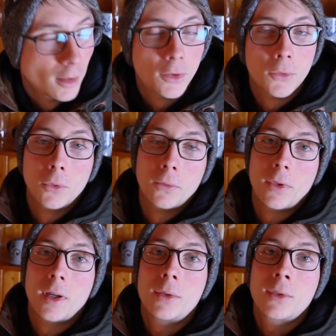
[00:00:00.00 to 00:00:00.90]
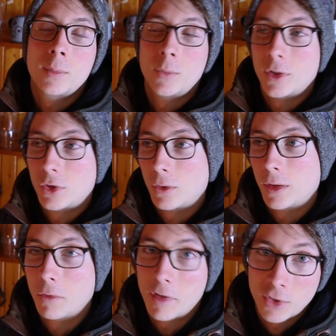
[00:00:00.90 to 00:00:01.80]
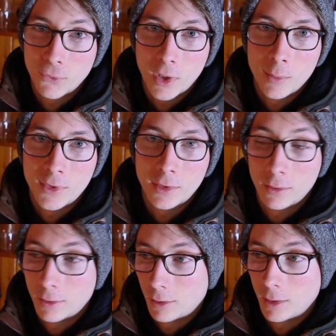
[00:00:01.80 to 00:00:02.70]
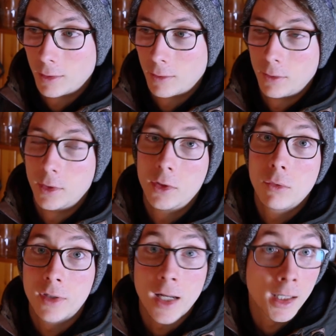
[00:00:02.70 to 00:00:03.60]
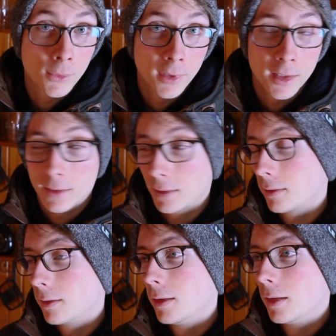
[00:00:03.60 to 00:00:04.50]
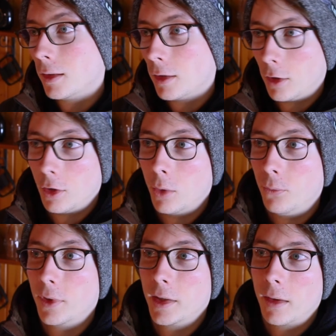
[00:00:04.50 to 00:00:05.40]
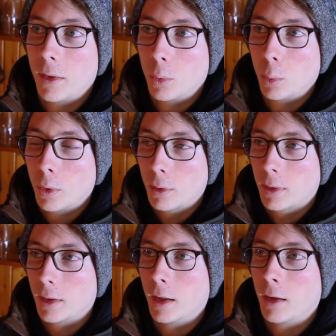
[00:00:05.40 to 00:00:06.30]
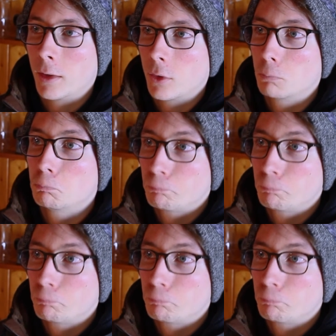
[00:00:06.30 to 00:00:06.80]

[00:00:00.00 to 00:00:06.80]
hit the roof of the house, I'm gonna shoot the correction frames, the new dark flats. Hopefully they will work, and